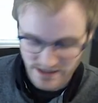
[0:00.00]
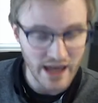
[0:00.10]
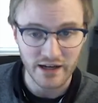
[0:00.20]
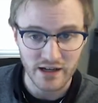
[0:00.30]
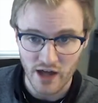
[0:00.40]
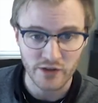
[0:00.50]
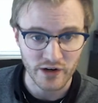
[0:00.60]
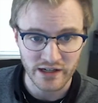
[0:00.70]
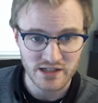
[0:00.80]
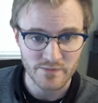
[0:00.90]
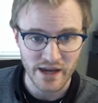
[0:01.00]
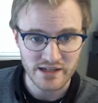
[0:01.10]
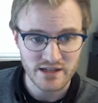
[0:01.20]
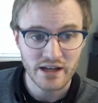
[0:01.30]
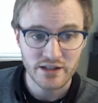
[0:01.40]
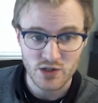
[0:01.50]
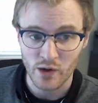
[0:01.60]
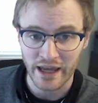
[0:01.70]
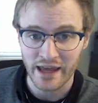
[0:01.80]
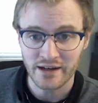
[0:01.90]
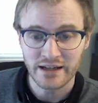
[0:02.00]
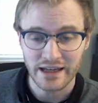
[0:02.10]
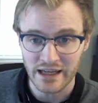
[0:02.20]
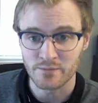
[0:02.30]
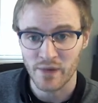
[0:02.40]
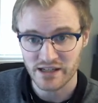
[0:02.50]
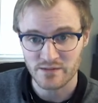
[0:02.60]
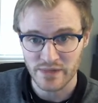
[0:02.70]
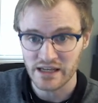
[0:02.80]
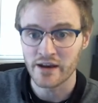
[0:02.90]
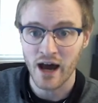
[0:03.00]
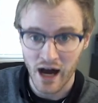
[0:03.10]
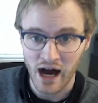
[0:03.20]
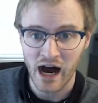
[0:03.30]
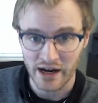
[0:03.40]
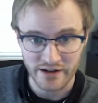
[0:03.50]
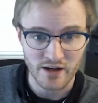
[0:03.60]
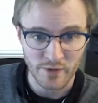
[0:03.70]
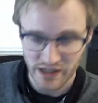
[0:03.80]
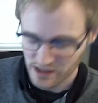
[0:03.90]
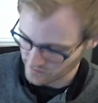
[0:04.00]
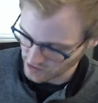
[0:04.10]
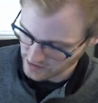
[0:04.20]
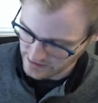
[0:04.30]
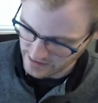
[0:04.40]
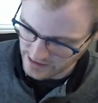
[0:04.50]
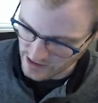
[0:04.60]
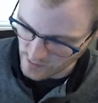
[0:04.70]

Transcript: and another in a space. So again, it must be an odd numbered interval. Here we